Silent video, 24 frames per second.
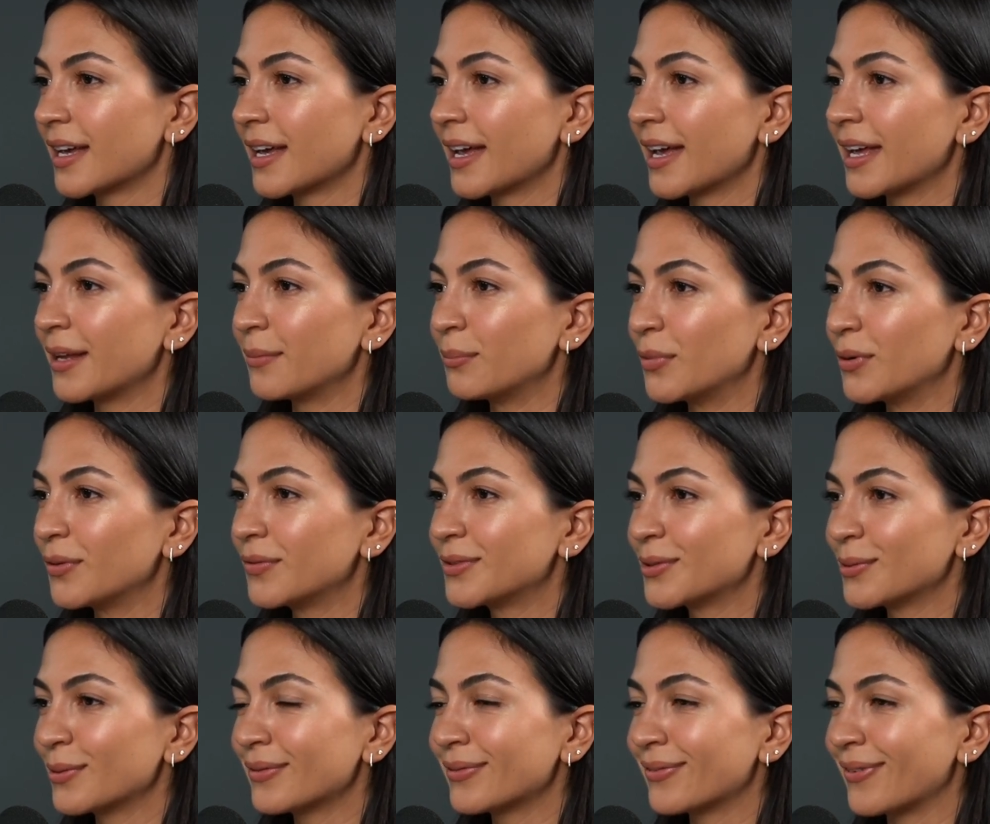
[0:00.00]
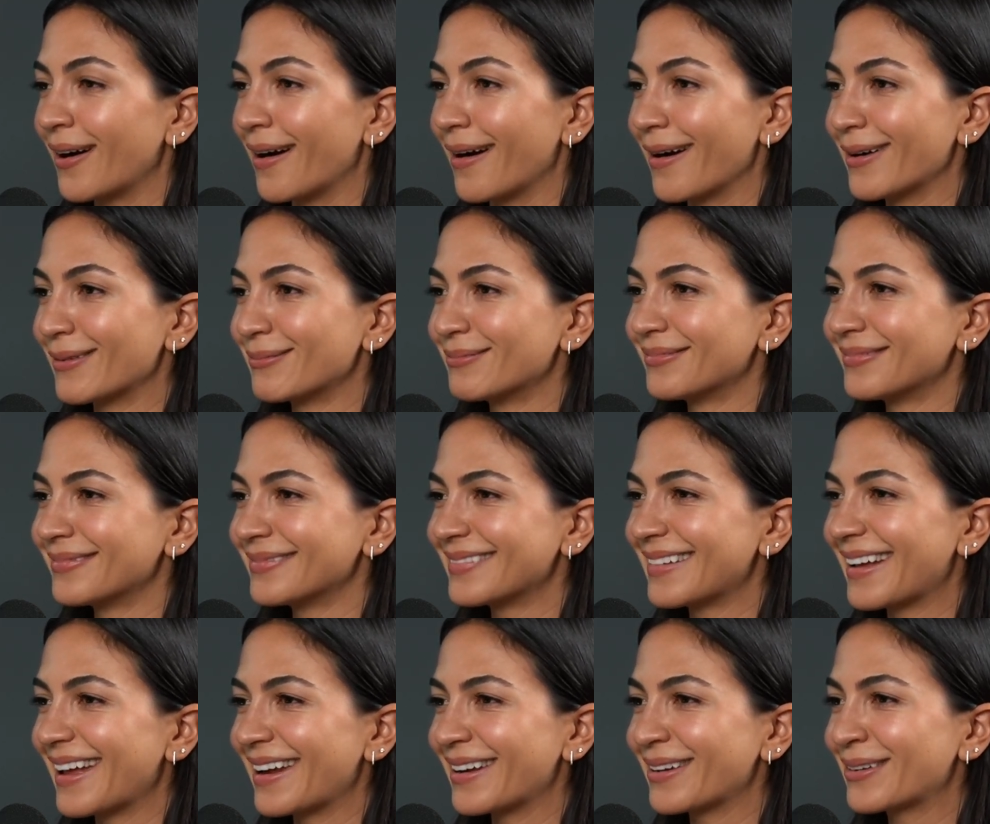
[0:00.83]
and move to a farm
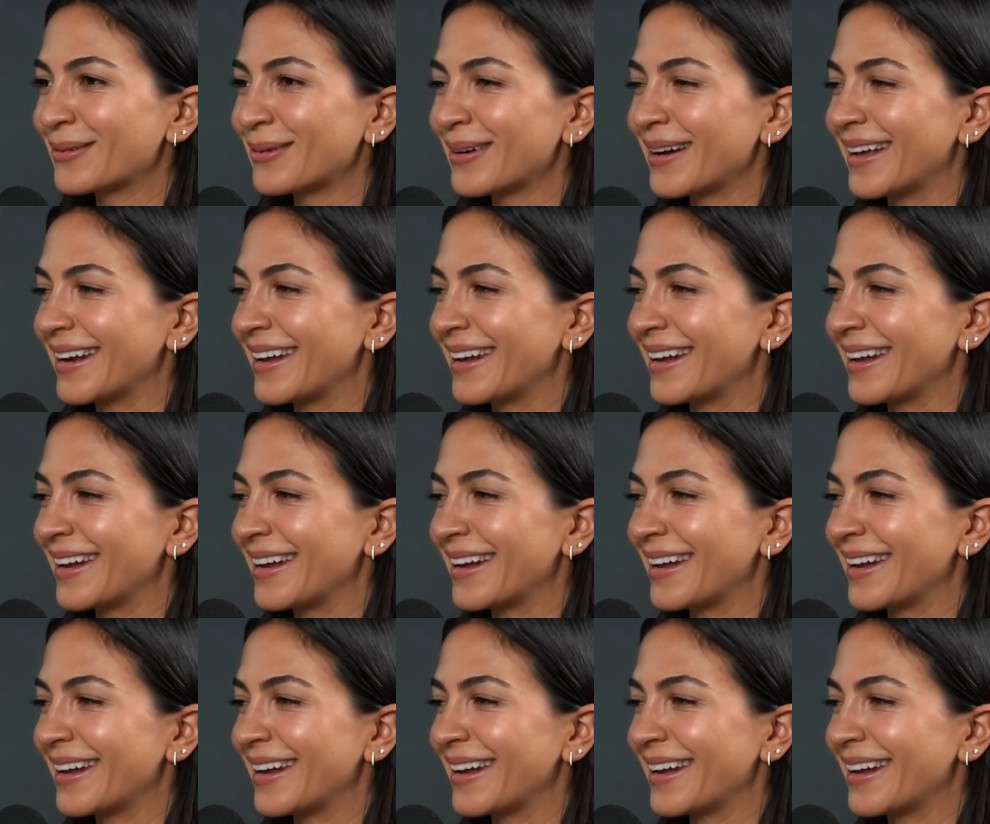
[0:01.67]
and quit.